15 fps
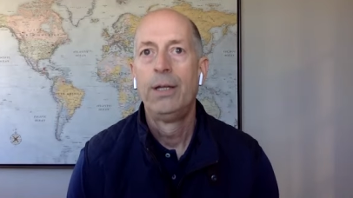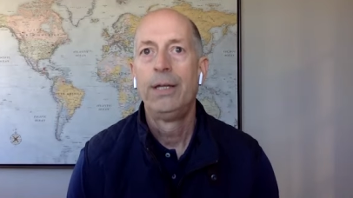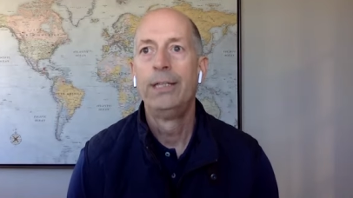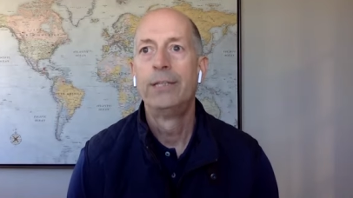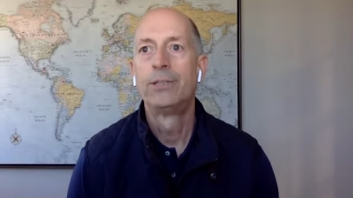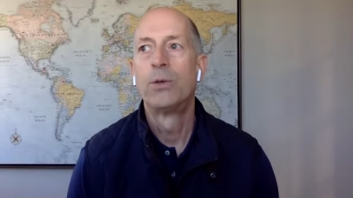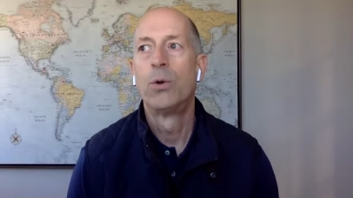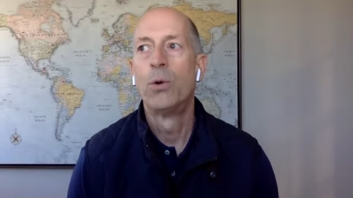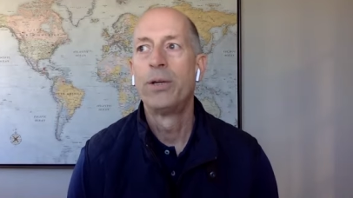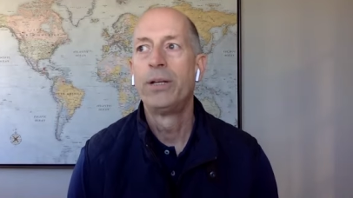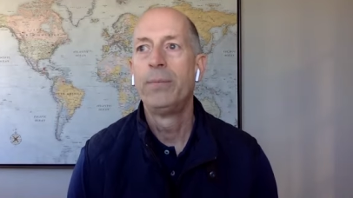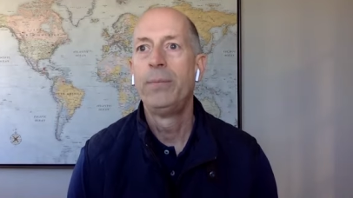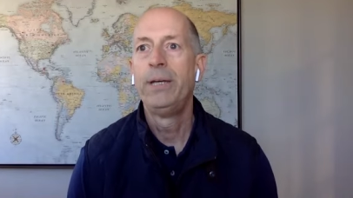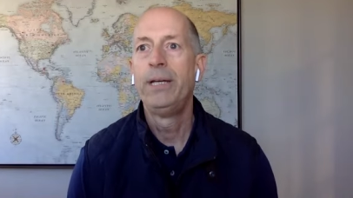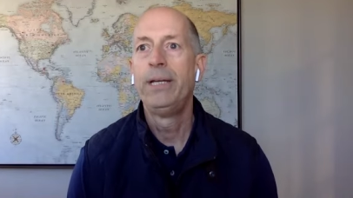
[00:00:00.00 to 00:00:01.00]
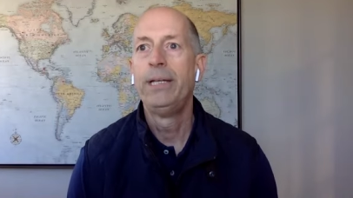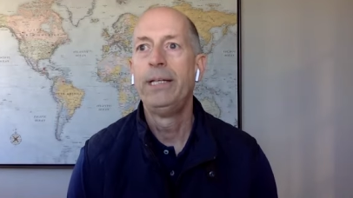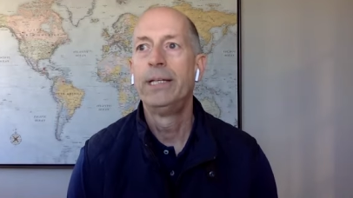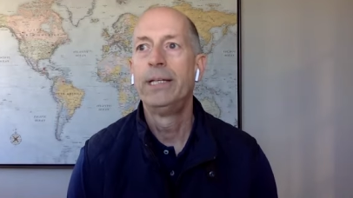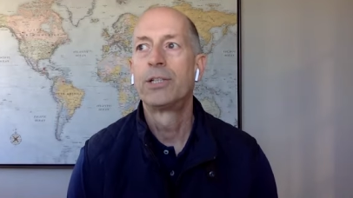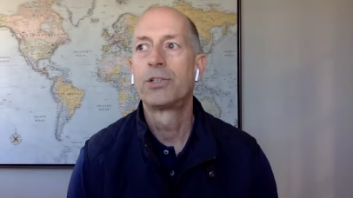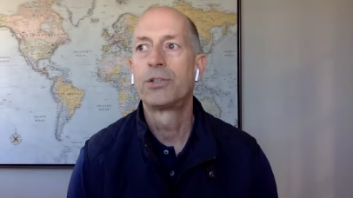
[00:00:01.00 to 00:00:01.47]
is going to be
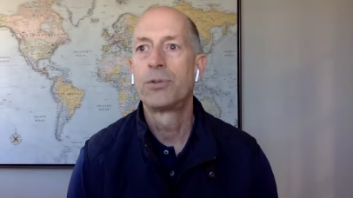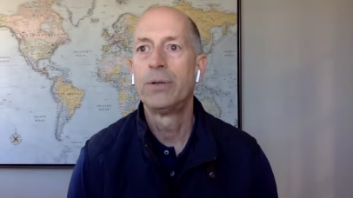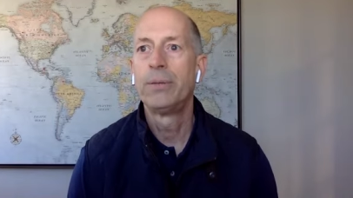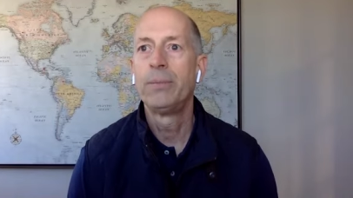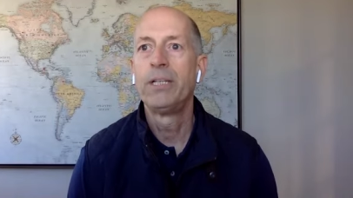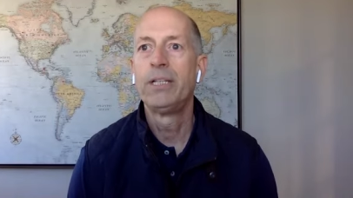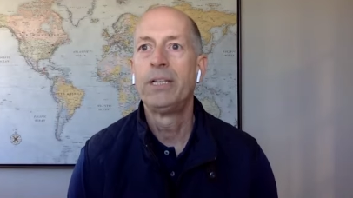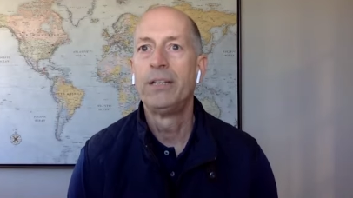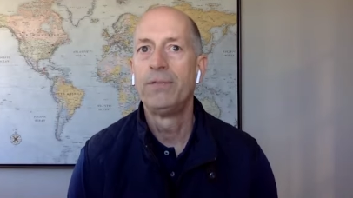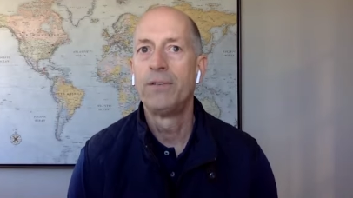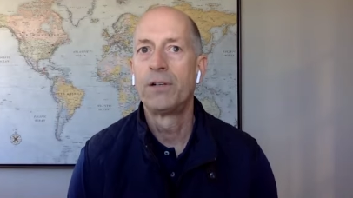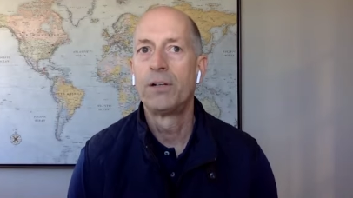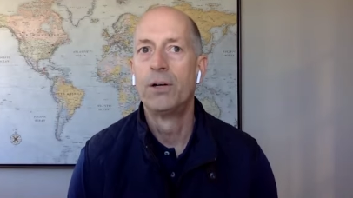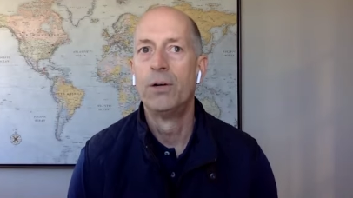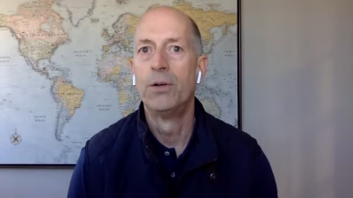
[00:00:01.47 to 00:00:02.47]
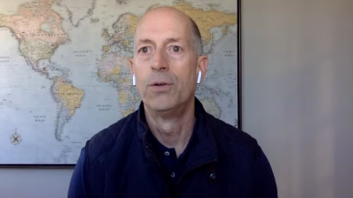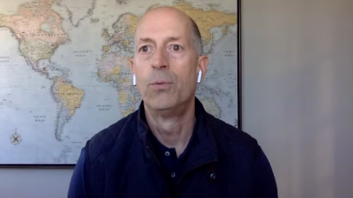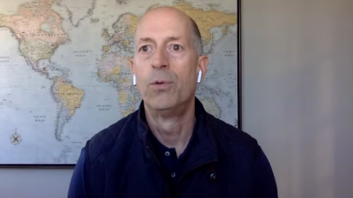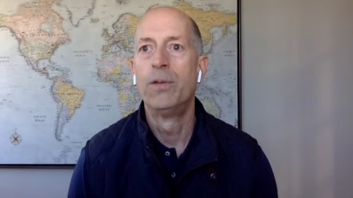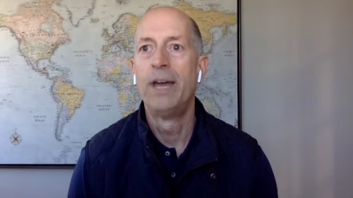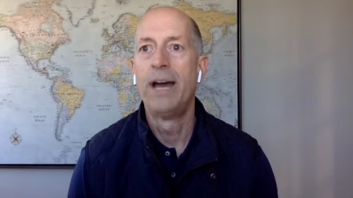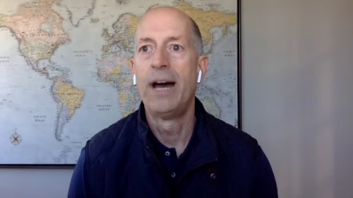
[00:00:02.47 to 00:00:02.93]
extremely difficult
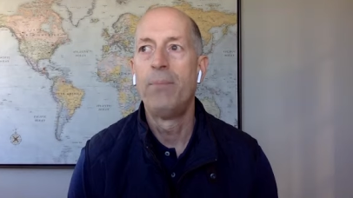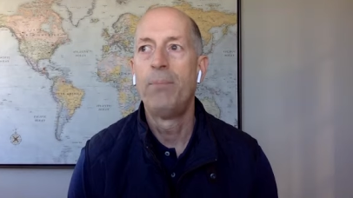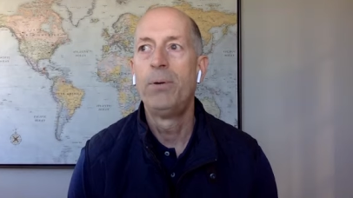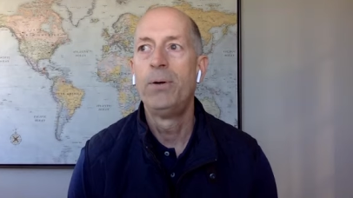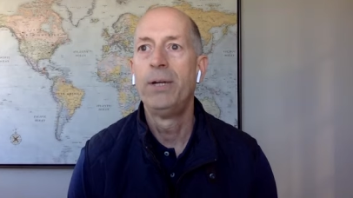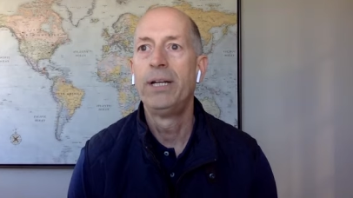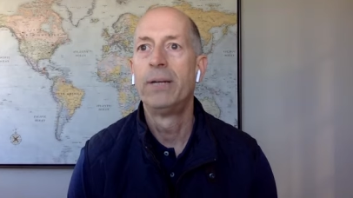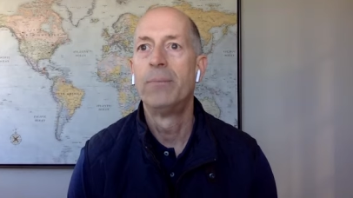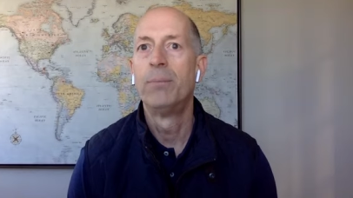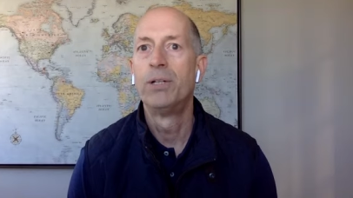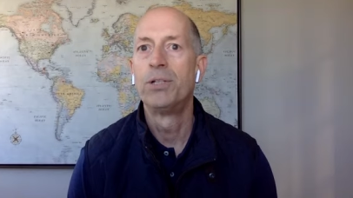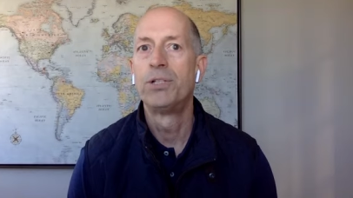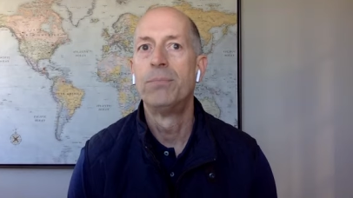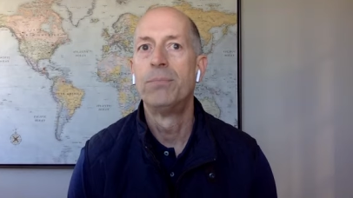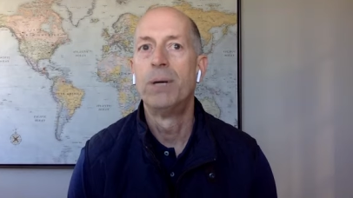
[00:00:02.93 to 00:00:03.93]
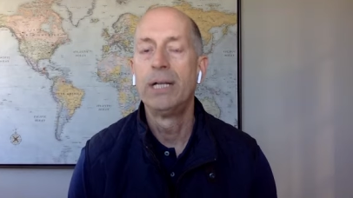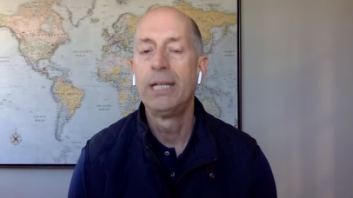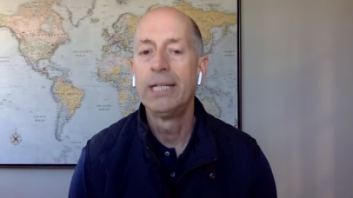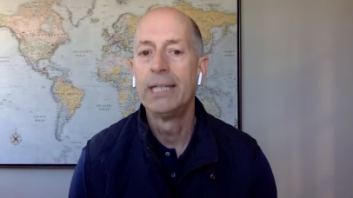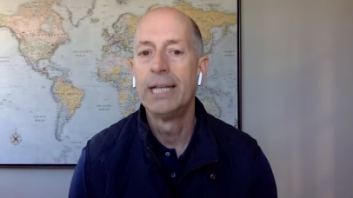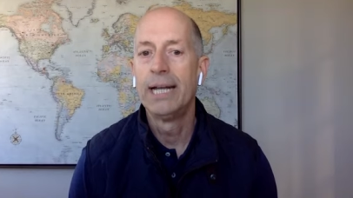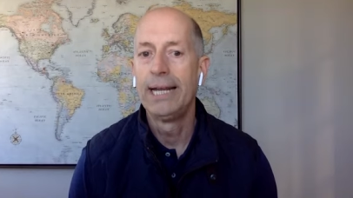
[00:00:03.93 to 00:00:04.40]
without putting a bunch of
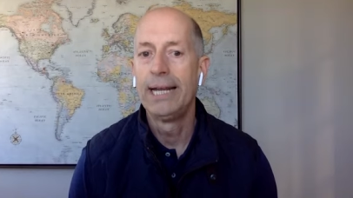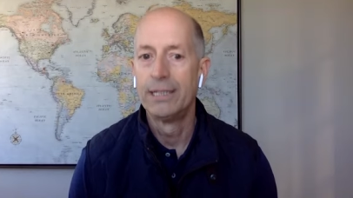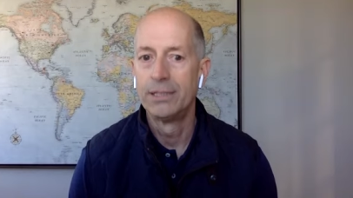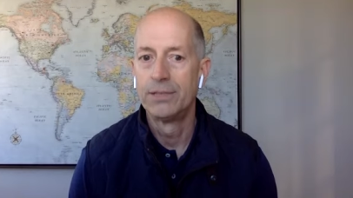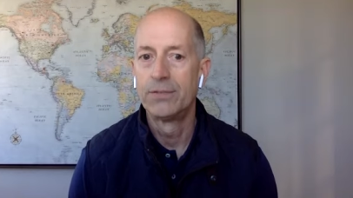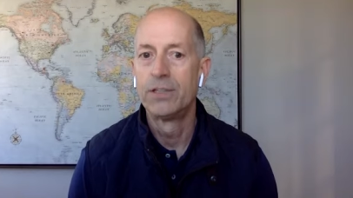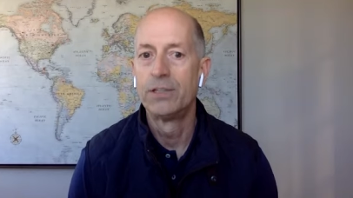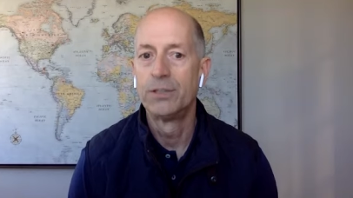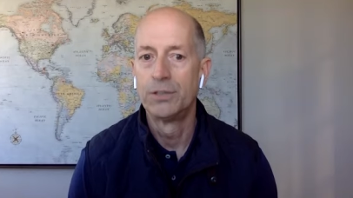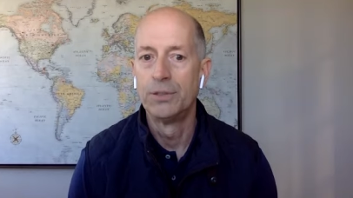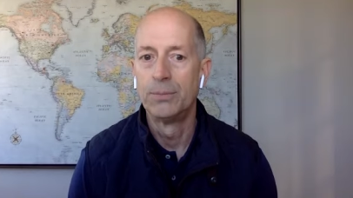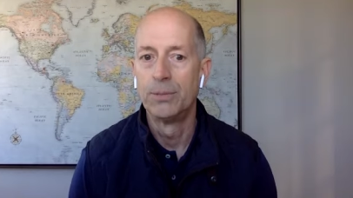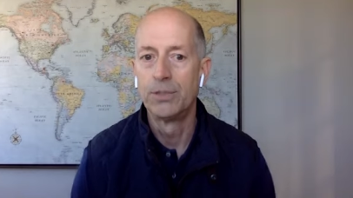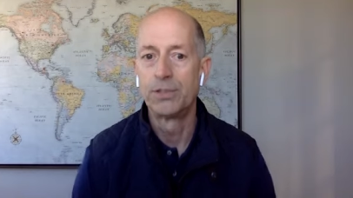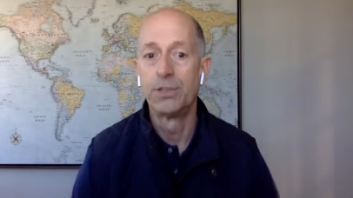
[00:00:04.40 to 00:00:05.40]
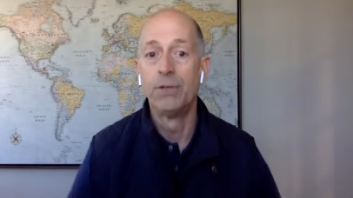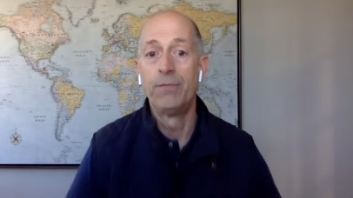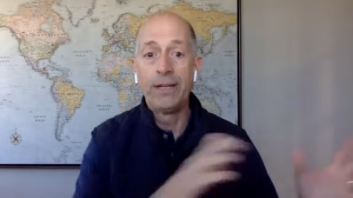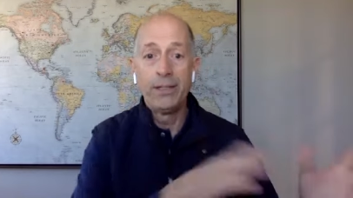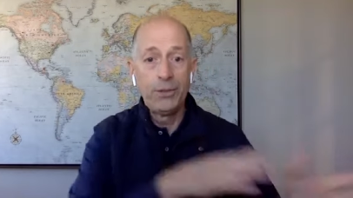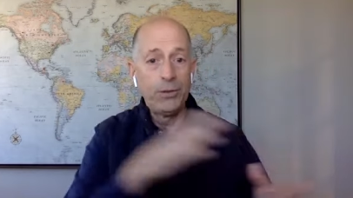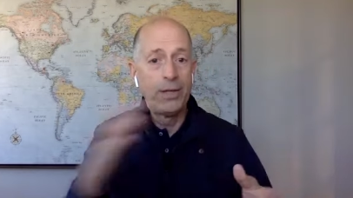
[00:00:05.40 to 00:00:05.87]
money in the hands of consumers. So if
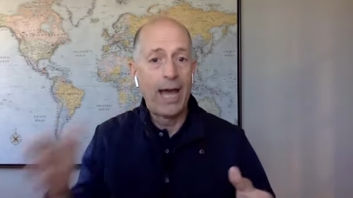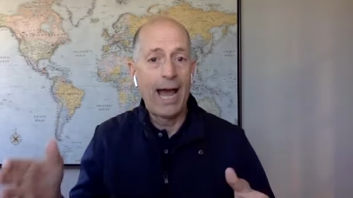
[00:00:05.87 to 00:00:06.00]
they do okay.